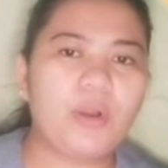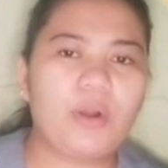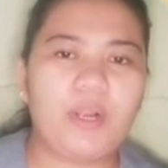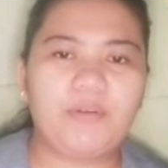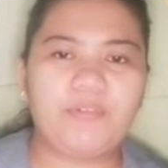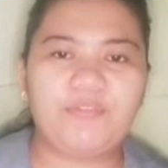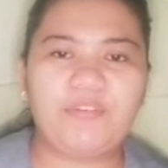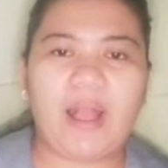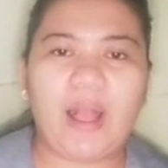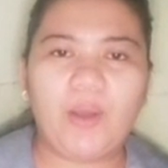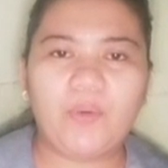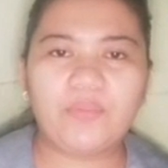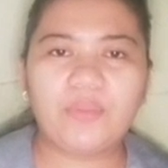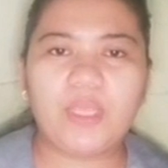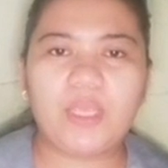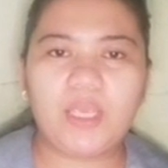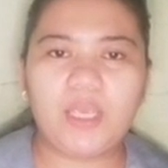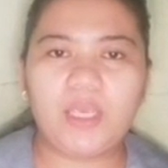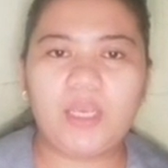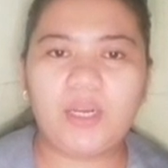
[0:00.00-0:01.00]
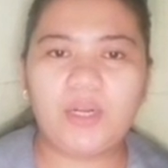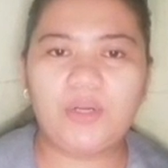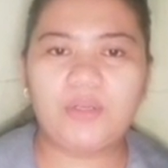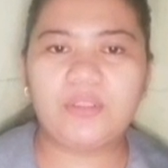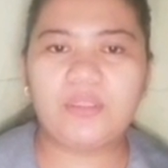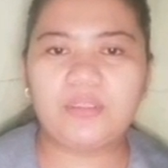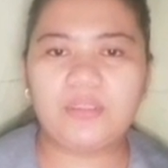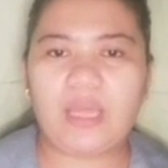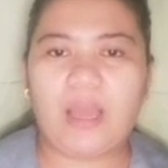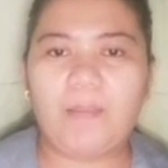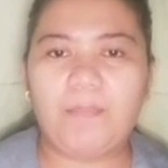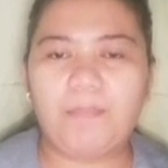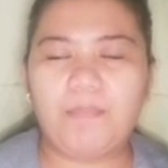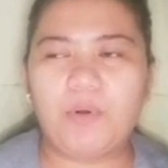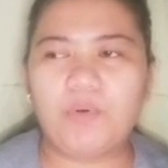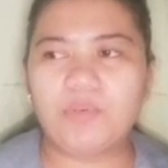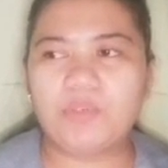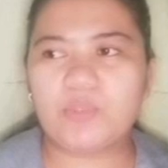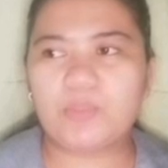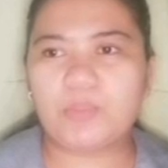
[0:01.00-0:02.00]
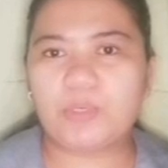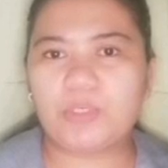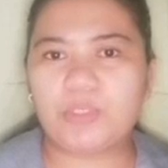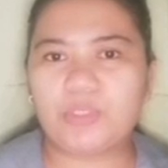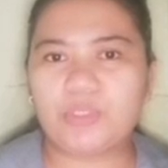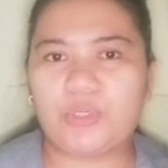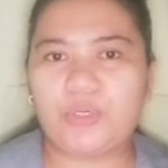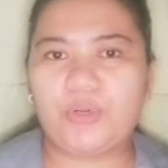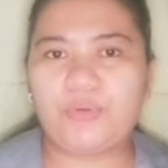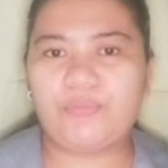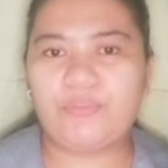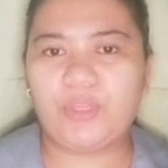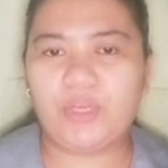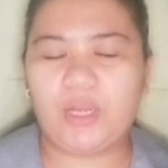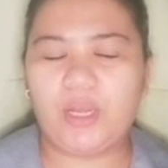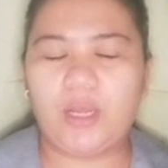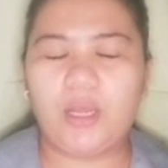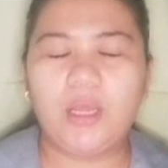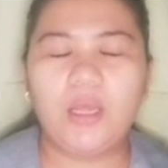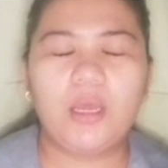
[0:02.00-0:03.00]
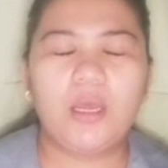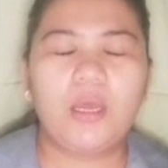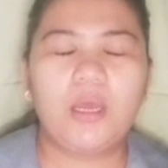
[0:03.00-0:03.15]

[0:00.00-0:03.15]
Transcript: or found here on the topmost portion of the